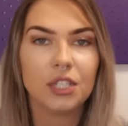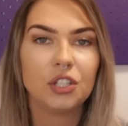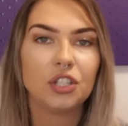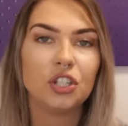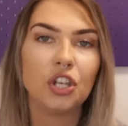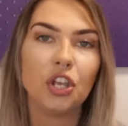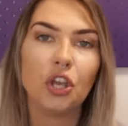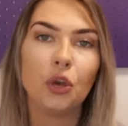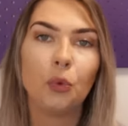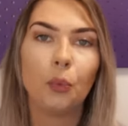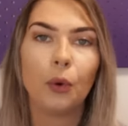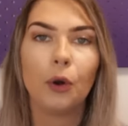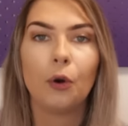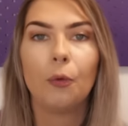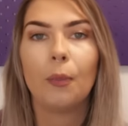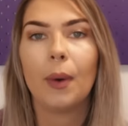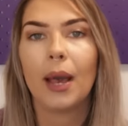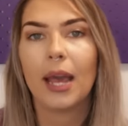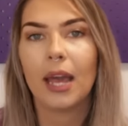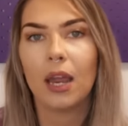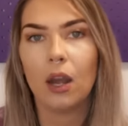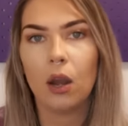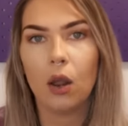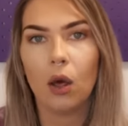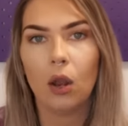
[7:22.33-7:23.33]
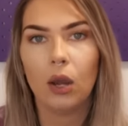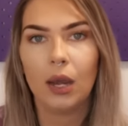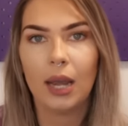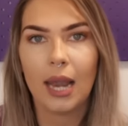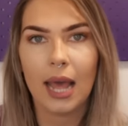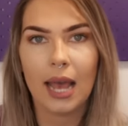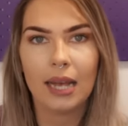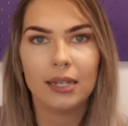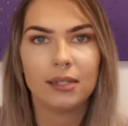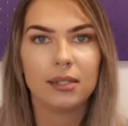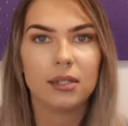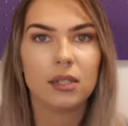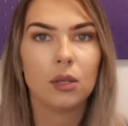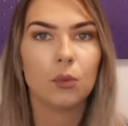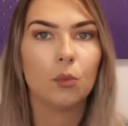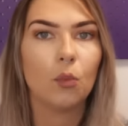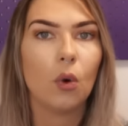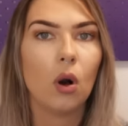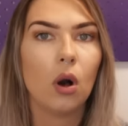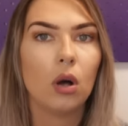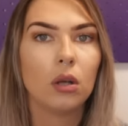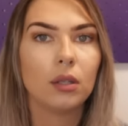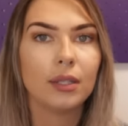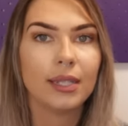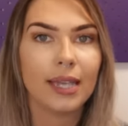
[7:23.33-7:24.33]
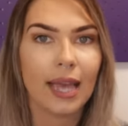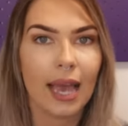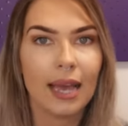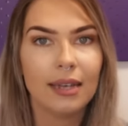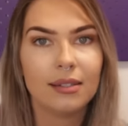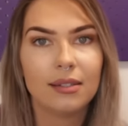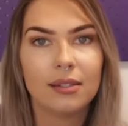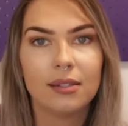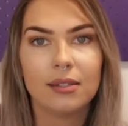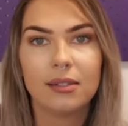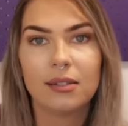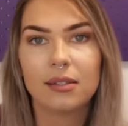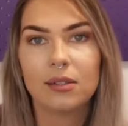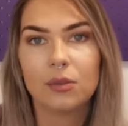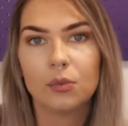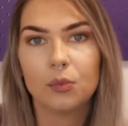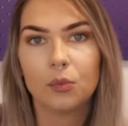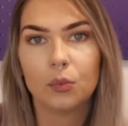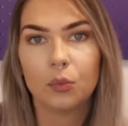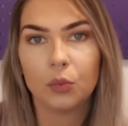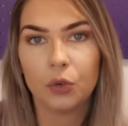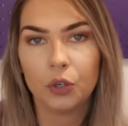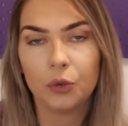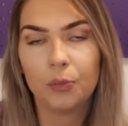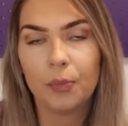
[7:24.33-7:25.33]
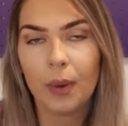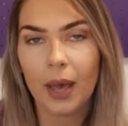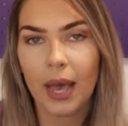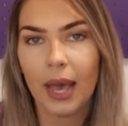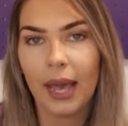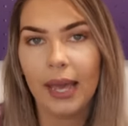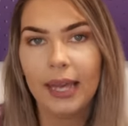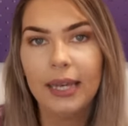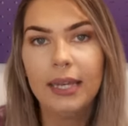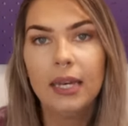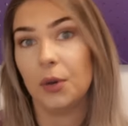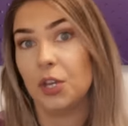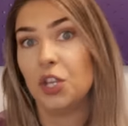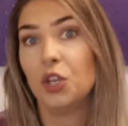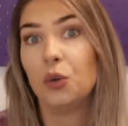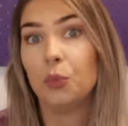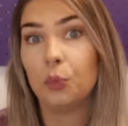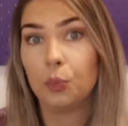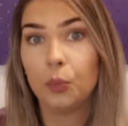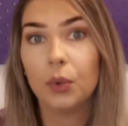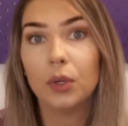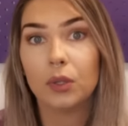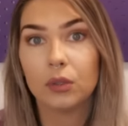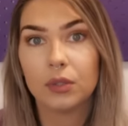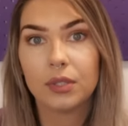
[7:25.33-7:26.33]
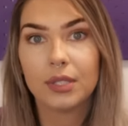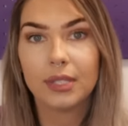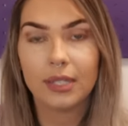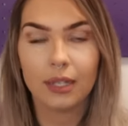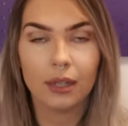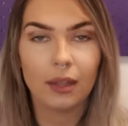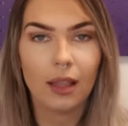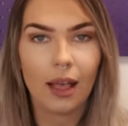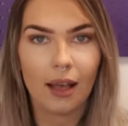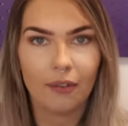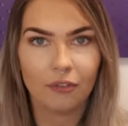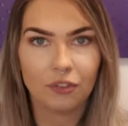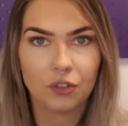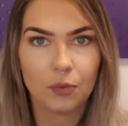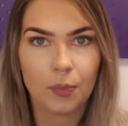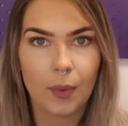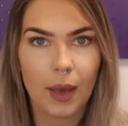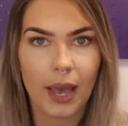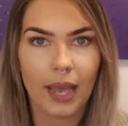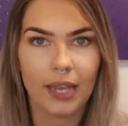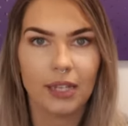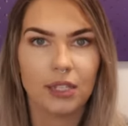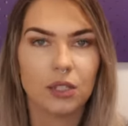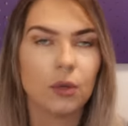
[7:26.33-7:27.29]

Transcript: So you will pay a lot less than what guests would pay, but you will still have to pay.